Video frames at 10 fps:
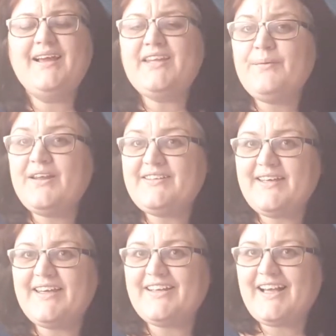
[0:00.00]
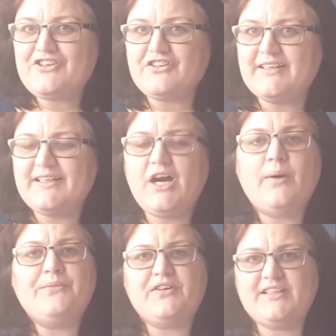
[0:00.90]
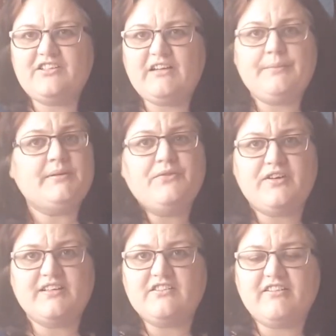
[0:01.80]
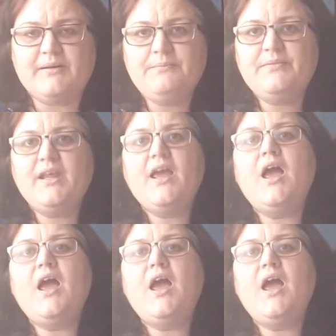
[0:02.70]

And then when I said casually, oh, I'm not on Instagram, because I'm not on Instagram,